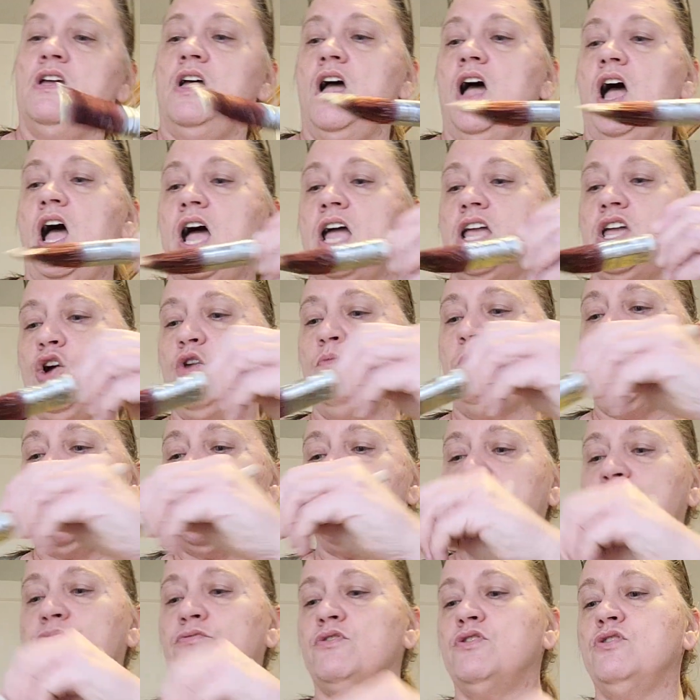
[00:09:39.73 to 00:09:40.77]
I go
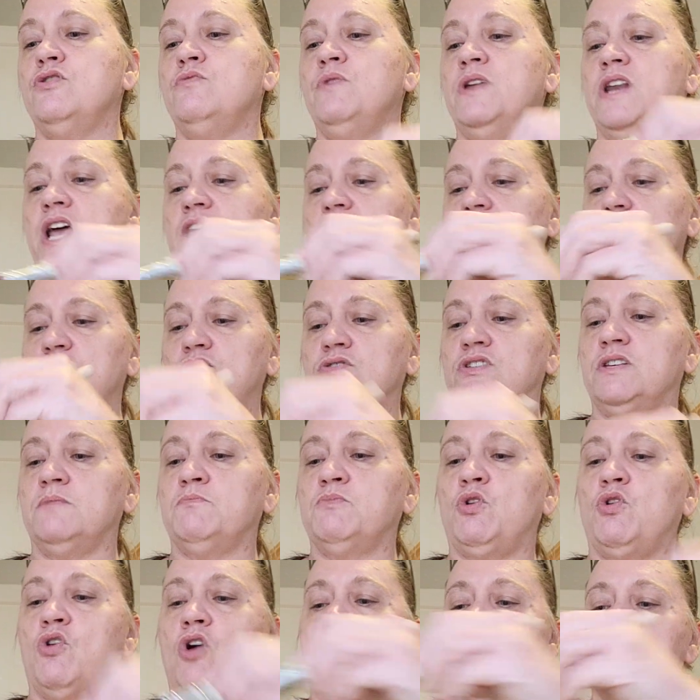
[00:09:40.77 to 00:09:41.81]
back through and I do some
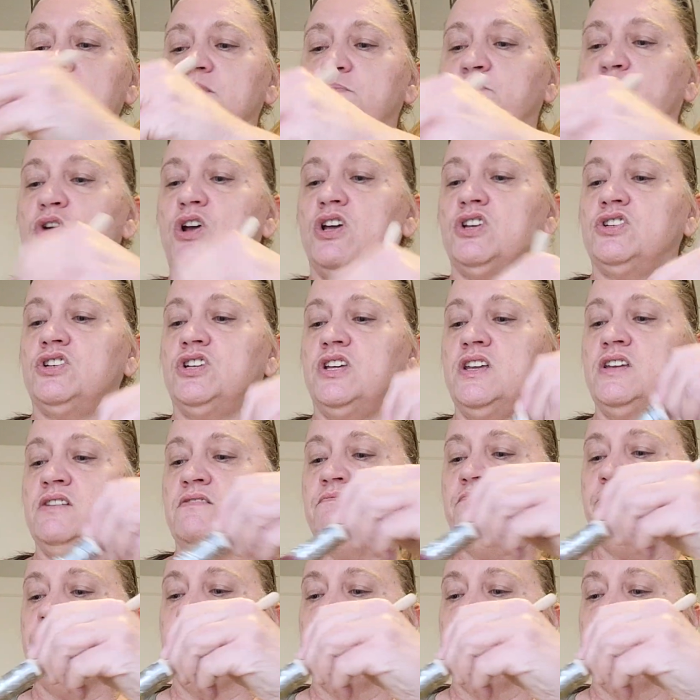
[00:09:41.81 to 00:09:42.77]
cross brushing,